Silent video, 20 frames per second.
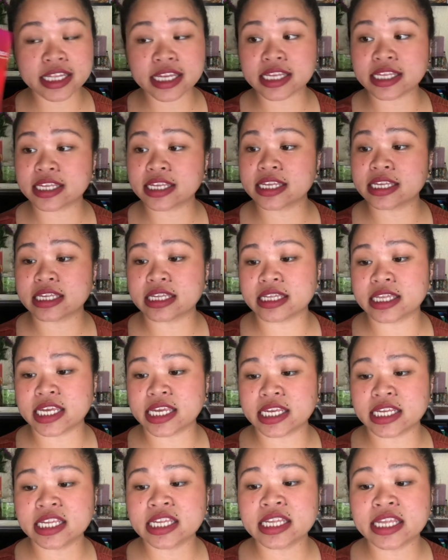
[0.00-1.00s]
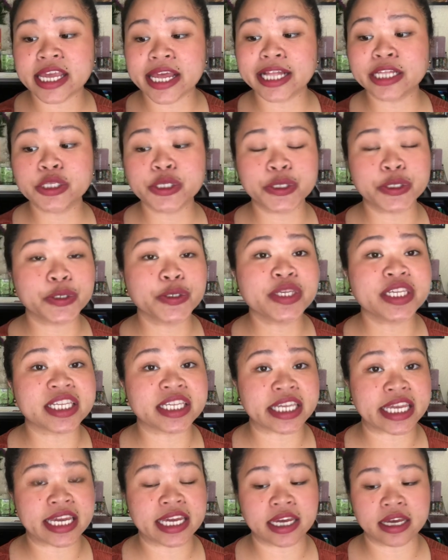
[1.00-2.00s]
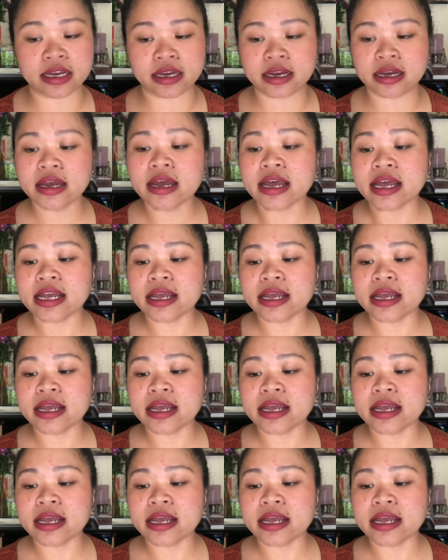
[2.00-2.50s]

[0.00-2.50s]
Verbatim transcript: This is the Snail Truecica